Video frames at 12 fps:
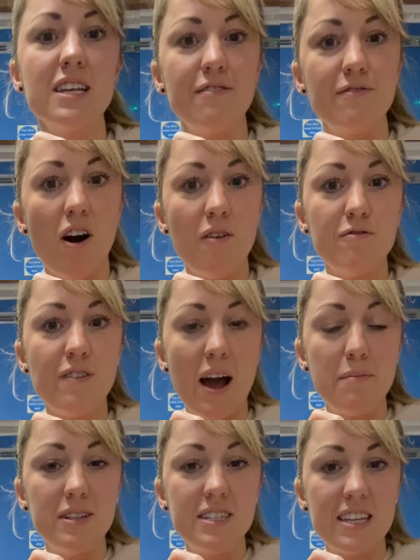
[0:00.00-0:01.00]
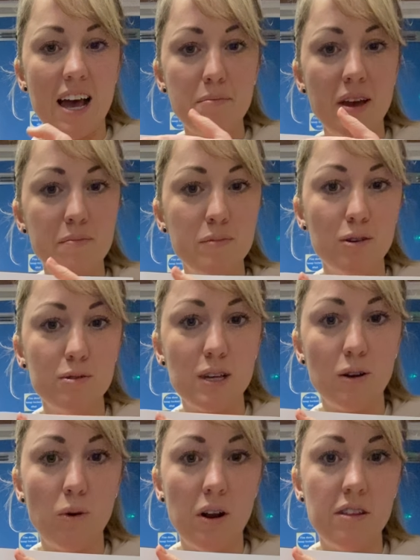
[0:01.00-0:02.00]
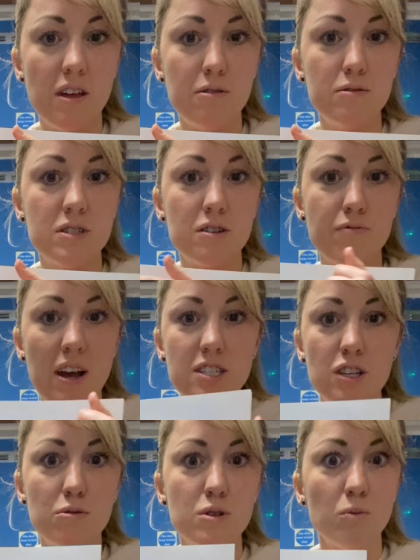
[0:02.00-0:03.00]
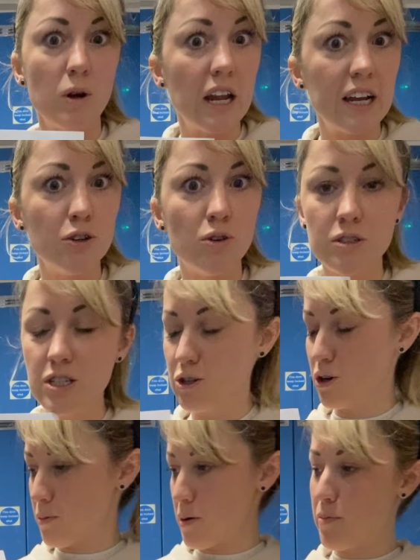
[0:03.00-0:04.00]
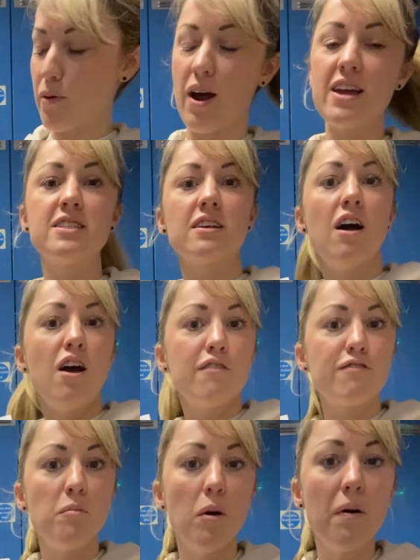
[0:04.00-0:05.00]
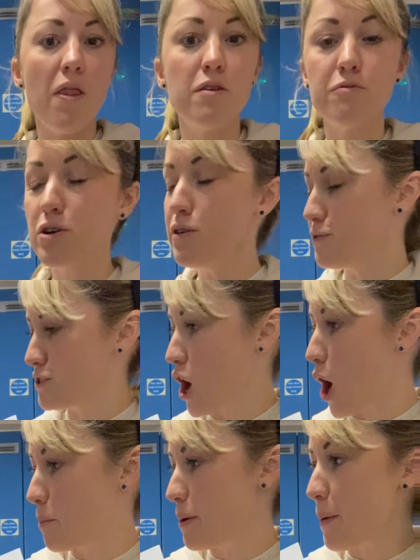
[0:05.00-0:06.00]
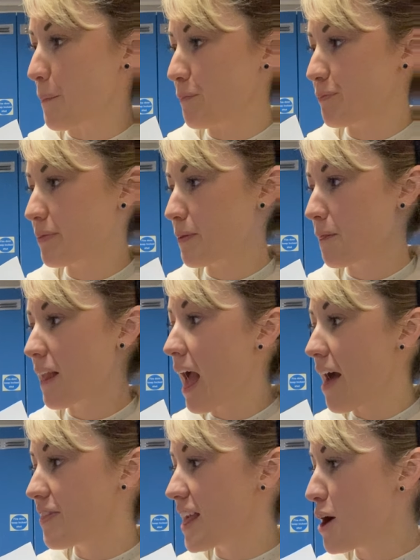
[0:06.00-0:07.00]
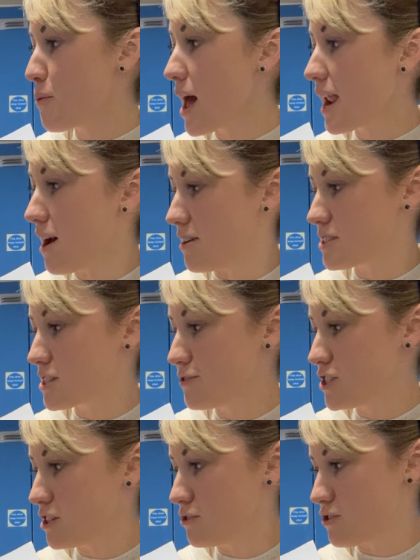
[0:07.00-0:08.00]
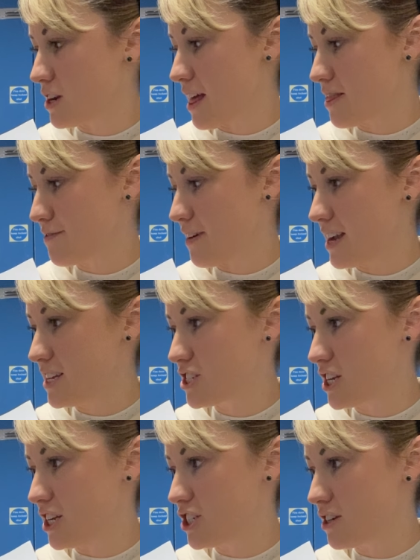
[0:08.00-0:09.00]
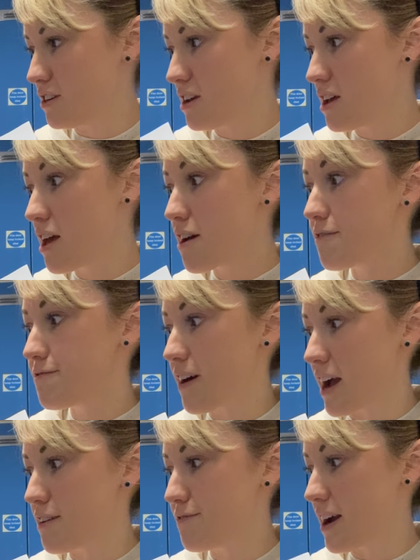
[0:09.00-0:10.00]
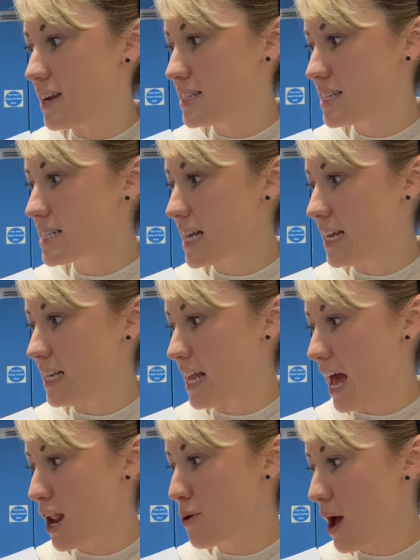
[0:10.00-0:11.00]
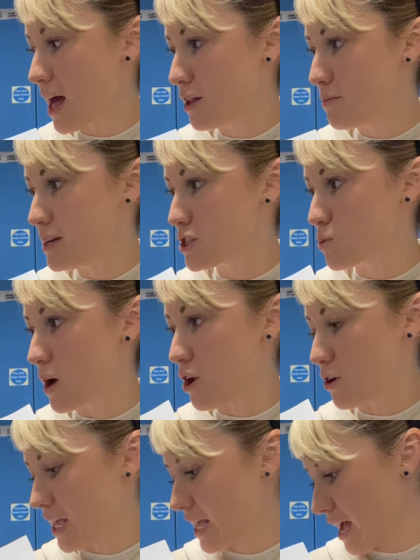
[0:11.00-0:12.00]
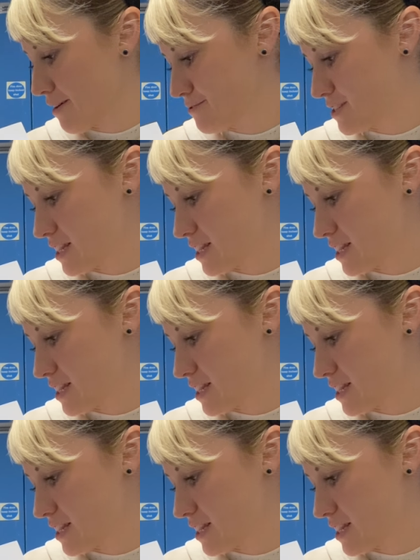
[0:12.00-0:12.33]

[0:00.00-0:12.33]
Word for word: see on Fireman Sam him using one of those to rescue someone like naughty Norman Price from up on the rooftop. There were lots of children at the fire station. Firefighters in yellow helmets were looking after